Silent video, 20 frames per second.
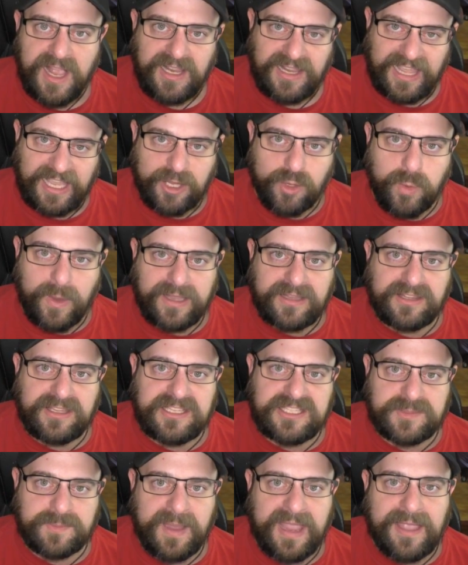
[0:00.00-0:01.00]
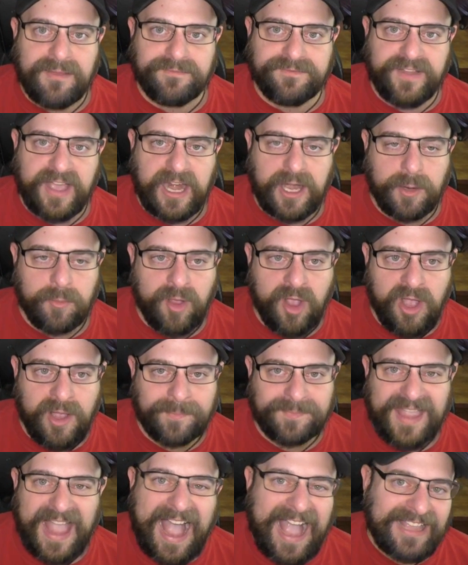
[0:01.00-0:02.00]
Like quickly spam Fireball.
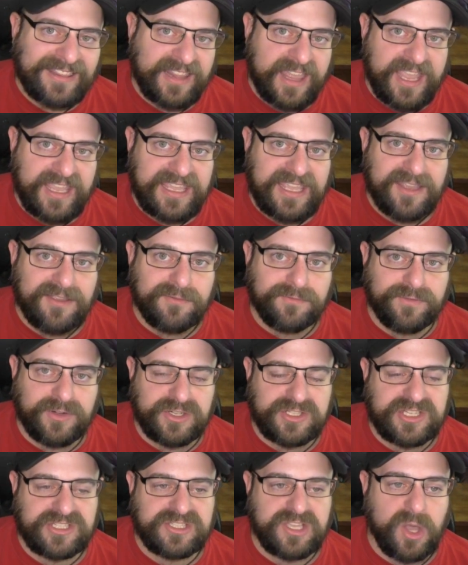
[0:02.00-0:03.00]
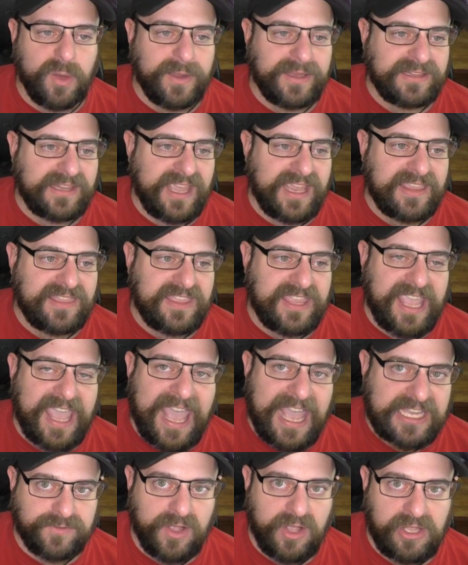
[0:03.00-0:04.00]
I like it versus going like the
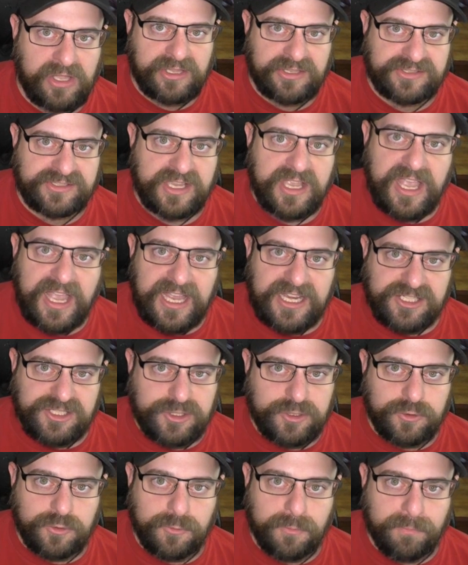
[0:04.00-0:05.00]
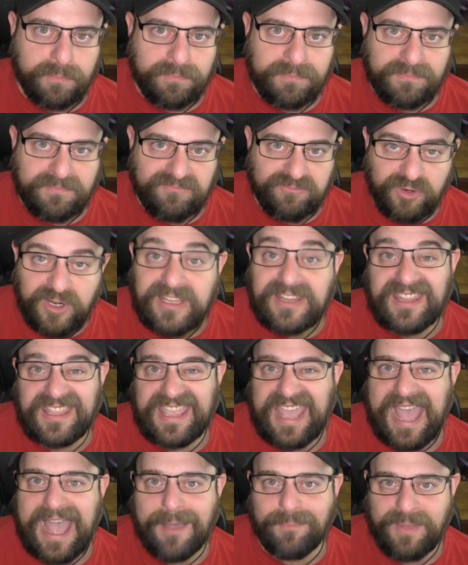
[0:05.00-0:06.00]
X falls to
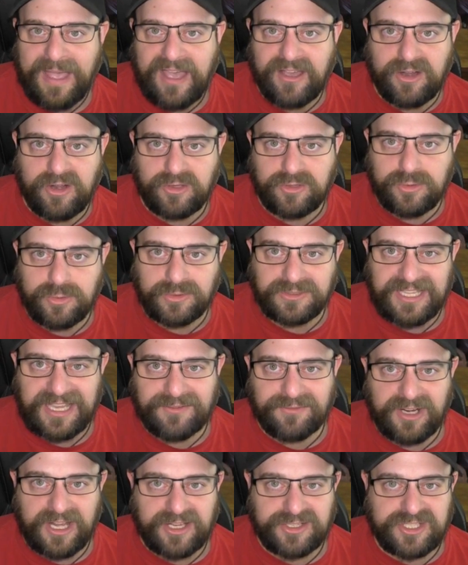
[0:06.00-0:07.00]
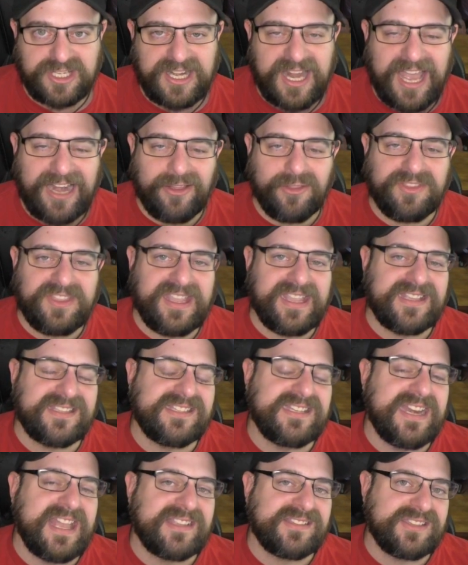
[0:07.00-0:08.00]
really cap out on cooldown reduction. I don't think
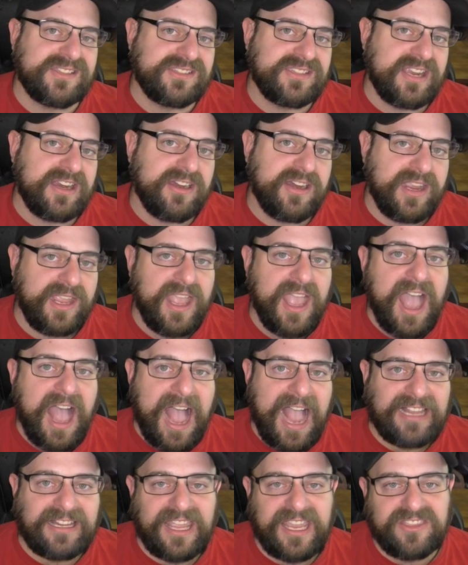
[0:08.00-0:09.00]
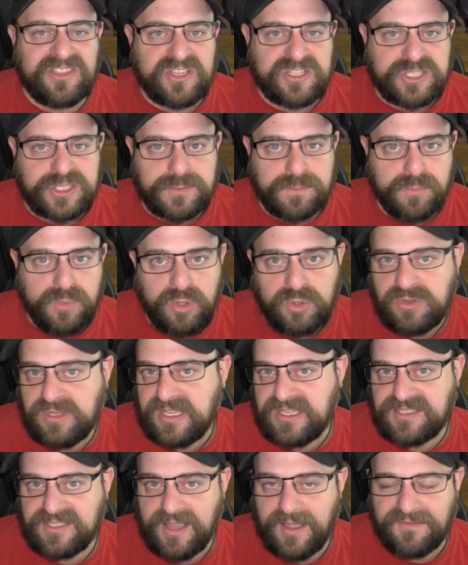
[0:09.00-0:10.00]
it's necessary. I like the
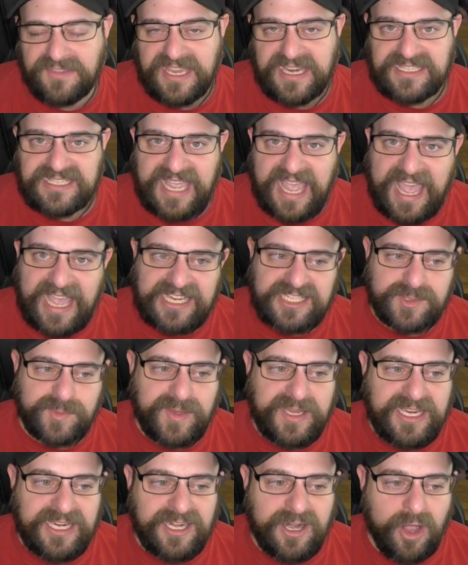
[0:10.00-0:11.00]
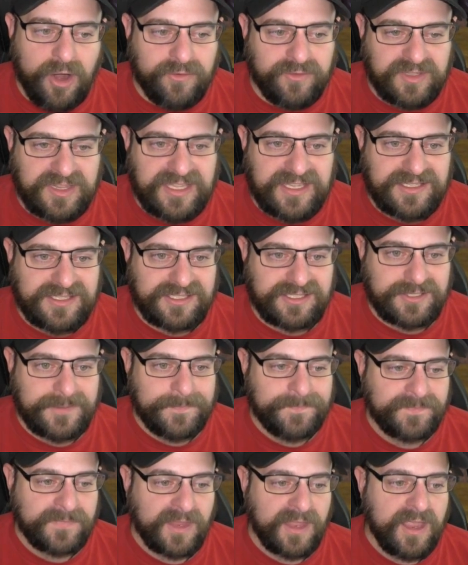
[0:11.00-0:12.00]
smoothness of the attack speed over this.